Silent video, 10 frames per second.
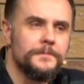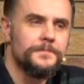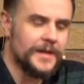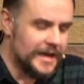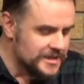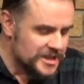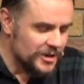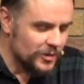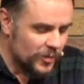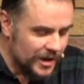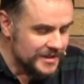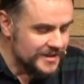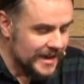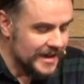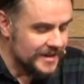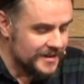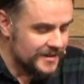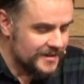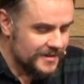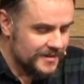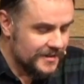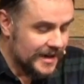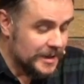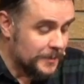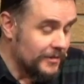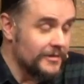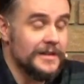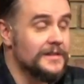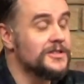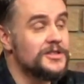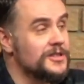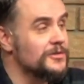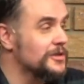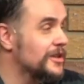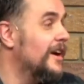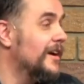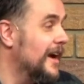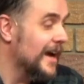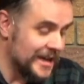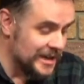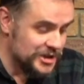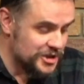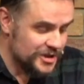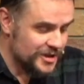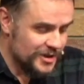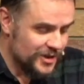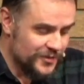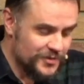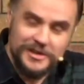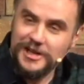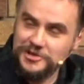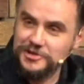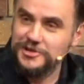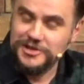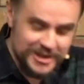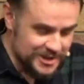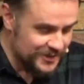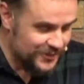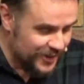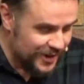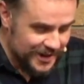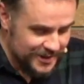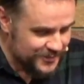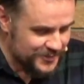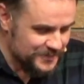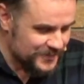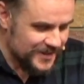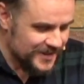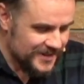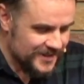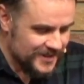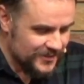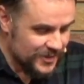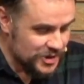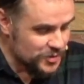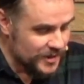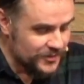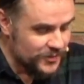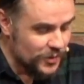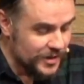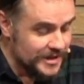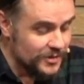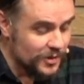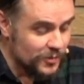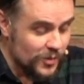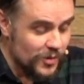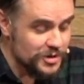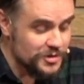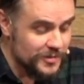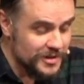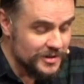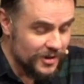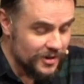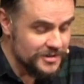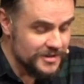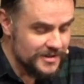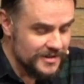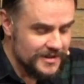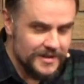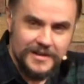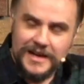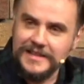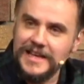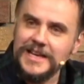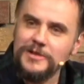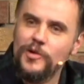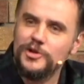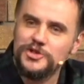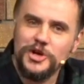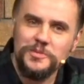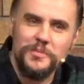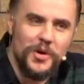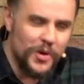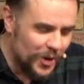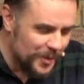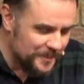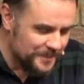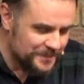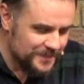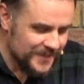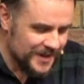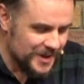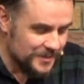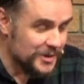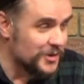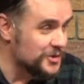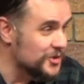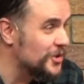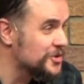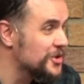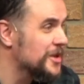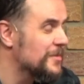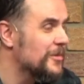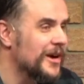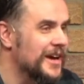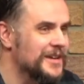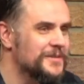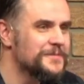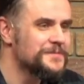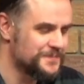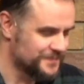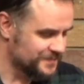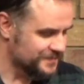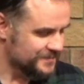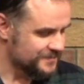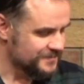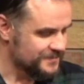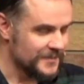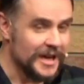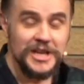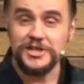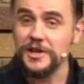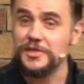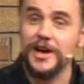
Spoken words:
until one day, at apparently the still young age of 365, verse 24, Enoch walked with God, and then he was no more, because God took him away. So the third